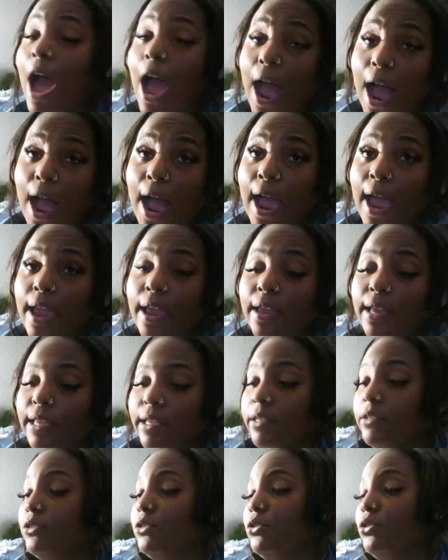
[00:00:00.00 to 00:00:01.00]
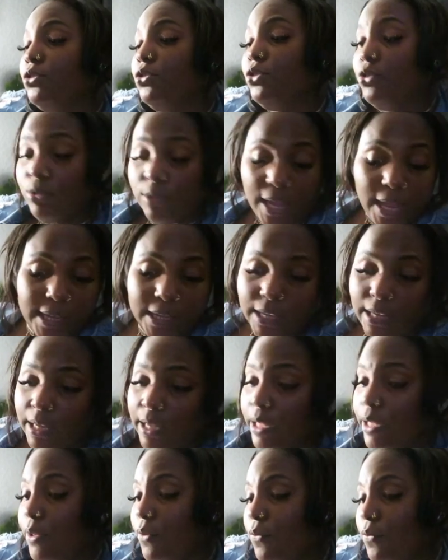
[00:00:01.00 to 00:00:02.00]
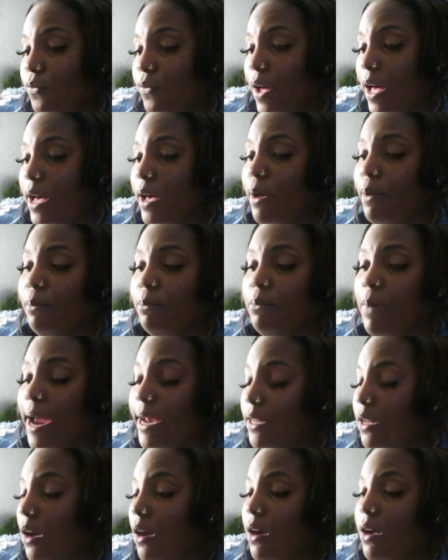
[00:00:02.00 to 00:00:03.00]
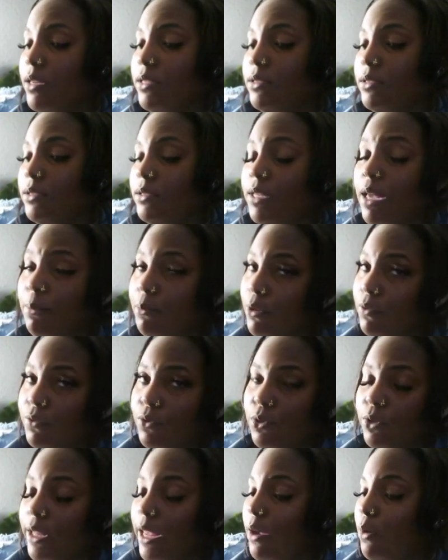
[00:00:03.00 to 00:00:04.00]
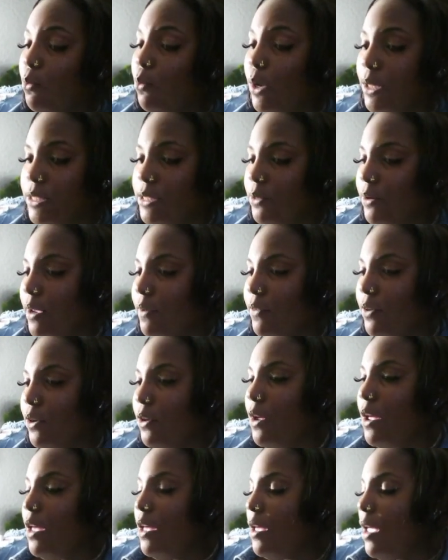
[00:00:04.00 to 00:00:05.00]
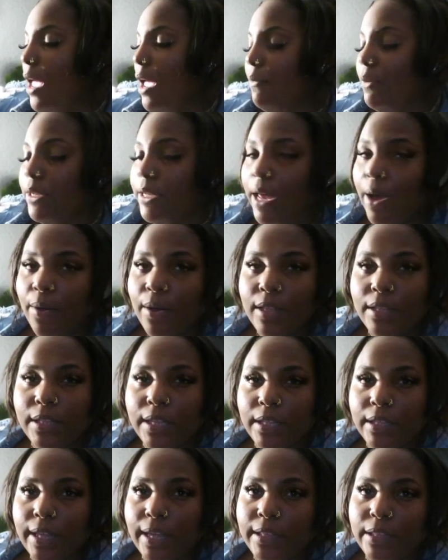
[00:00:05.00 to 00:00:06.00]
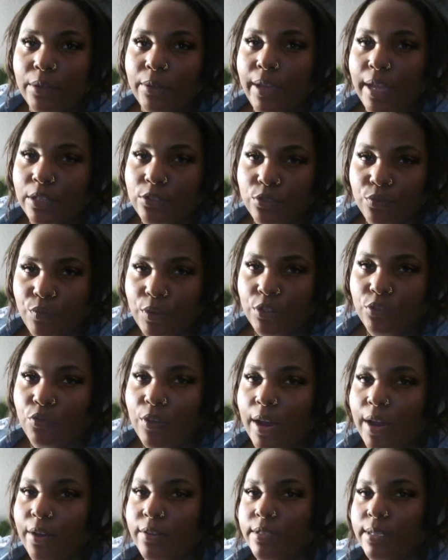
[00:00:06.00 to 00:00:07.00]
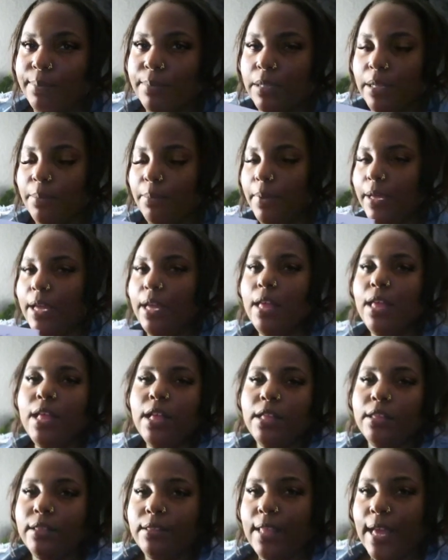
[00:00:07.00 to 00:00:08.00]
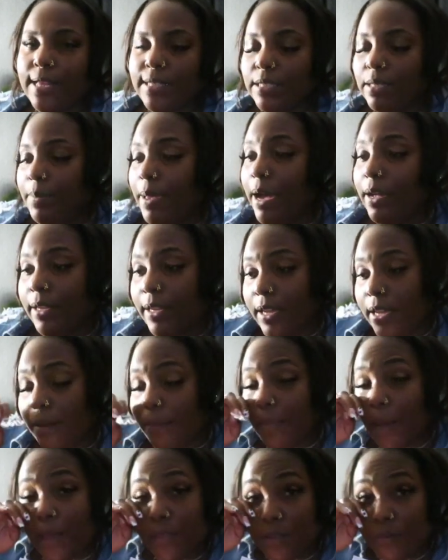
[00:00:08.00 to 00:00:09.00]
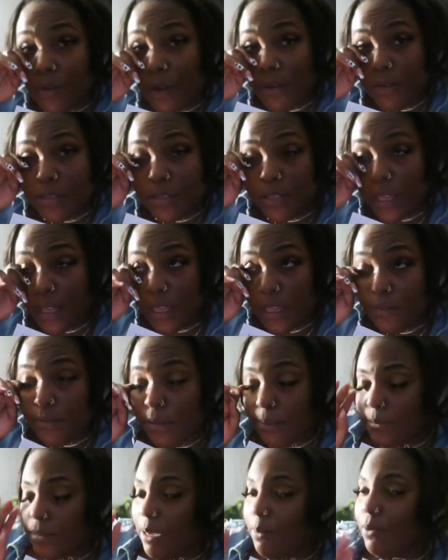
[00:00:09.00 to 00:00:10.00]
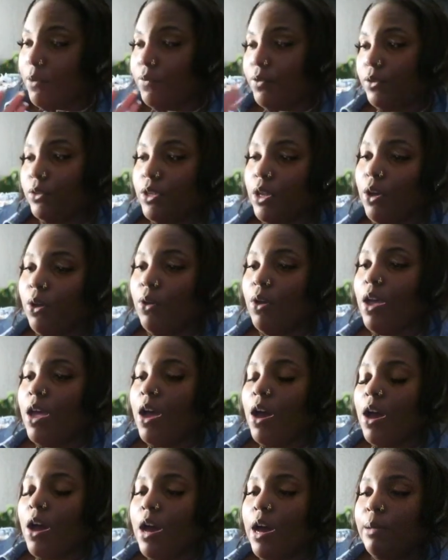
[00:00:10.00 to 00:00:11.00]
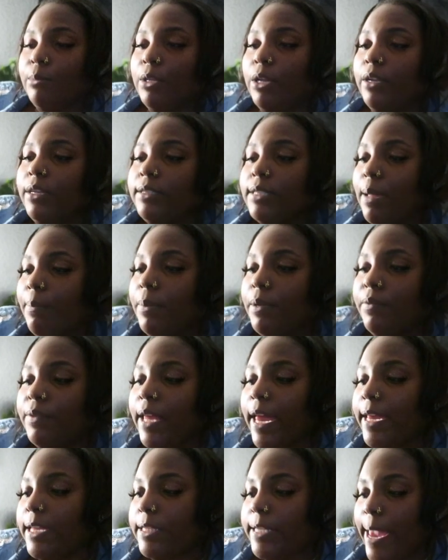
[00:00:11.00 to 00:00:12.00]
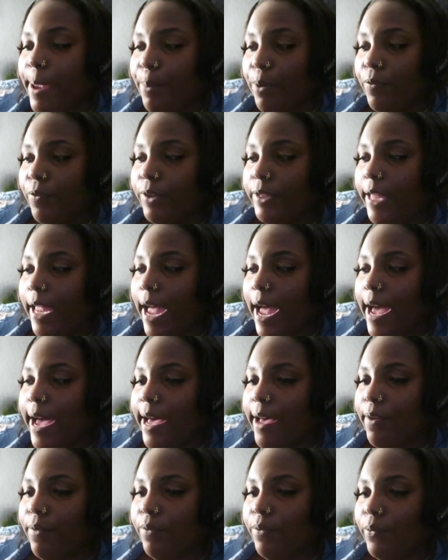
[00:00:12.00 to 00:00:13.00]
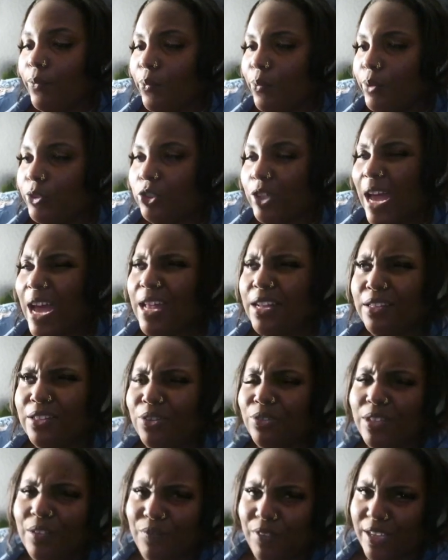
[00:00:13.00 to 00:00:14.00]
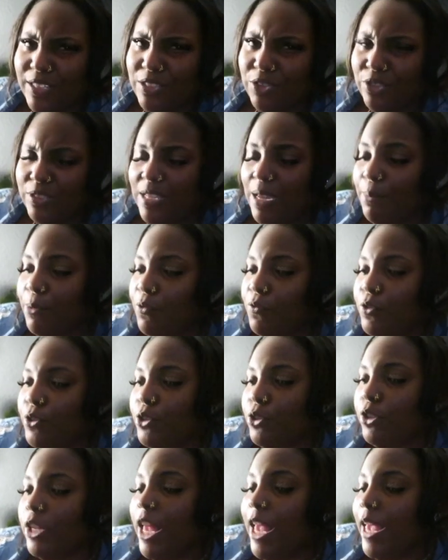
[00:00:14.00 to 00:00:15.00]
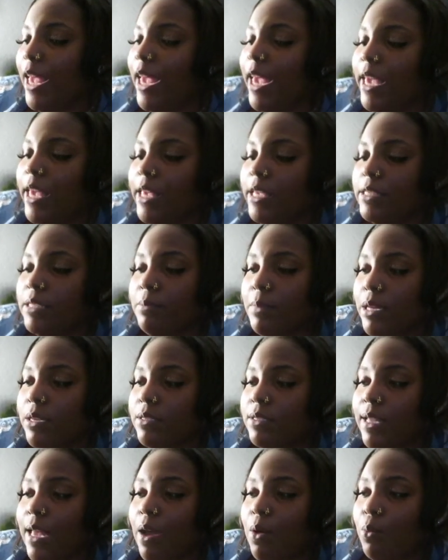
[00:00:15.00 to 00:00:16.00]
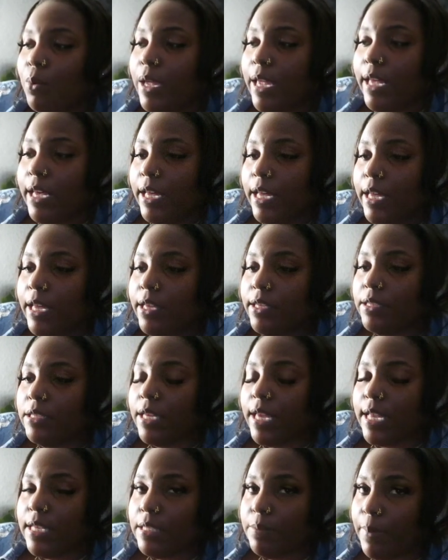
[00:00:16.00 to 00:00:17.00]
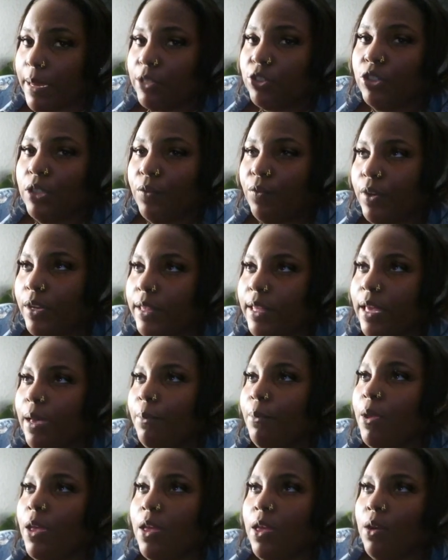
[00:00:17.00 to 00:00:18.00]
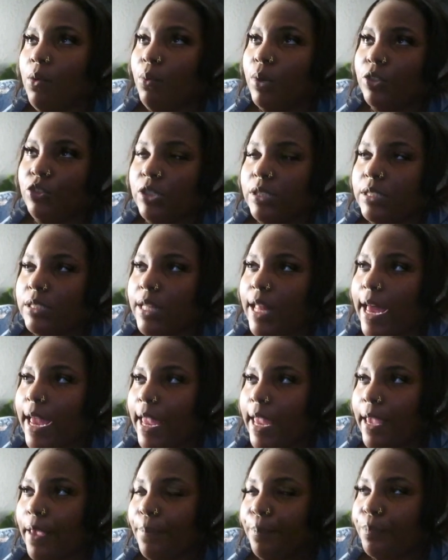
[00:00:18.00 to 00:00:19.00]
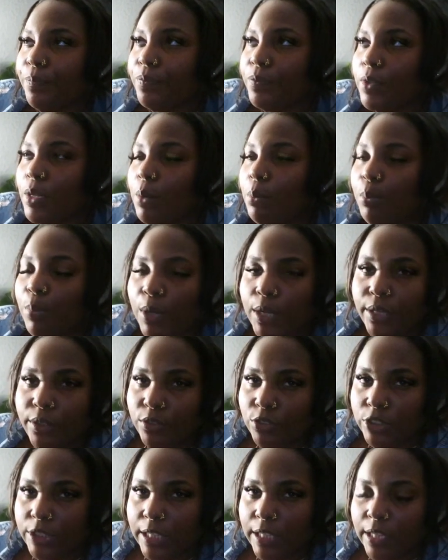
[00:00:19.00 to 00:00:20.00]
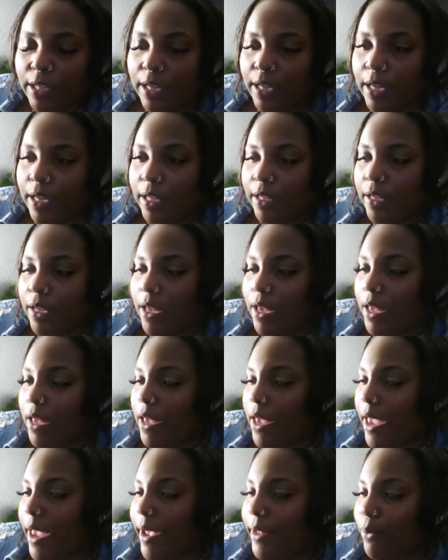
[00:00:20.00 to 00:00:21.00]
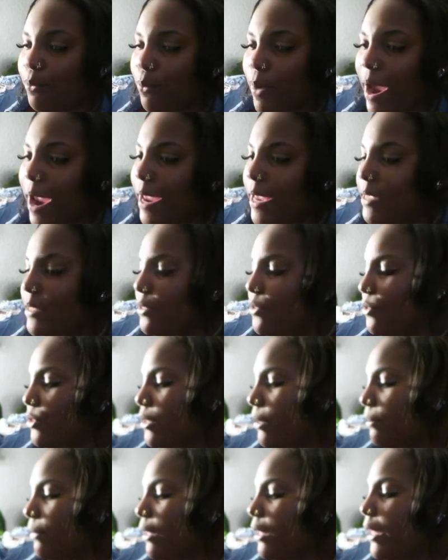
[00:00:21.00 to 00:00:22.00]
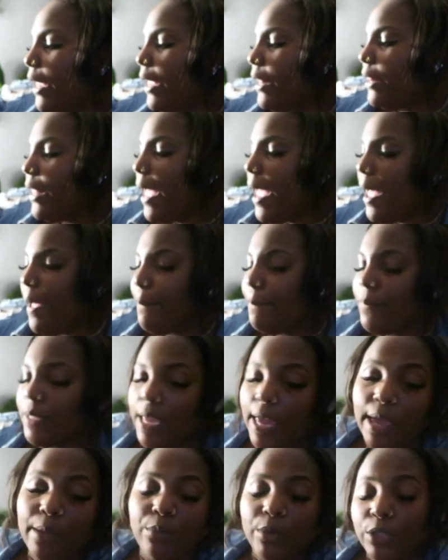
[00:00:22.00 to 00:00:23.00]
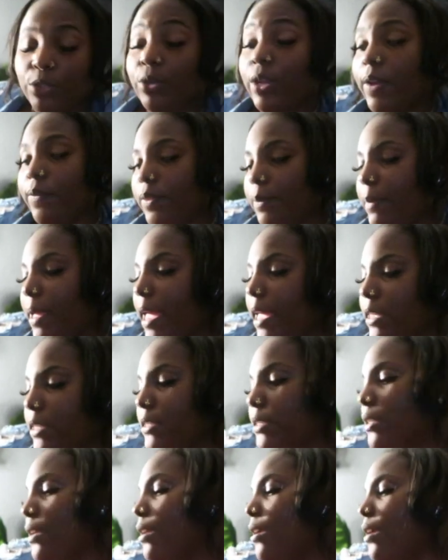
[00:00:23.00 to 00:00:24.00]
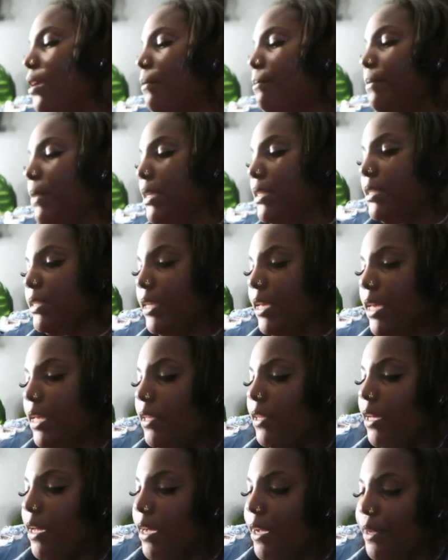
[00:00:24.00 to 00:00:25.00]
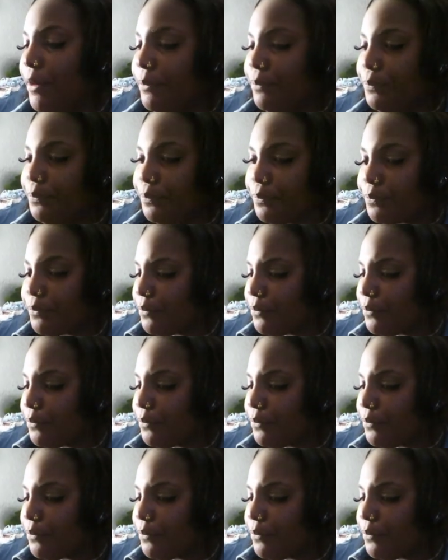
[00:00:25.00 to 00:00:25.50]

I do not give um, my dogs table food like whatsoever. Every now and then, like they'll catch a French fry or something, but that's about it. But as far as like giving them table food, no. Um, the only type of like table food they have, which I don't even consider table food, is meals that we cook especially for them, which is like boiled chicken and rice or something like that. And we do give them eggs mixed in, um,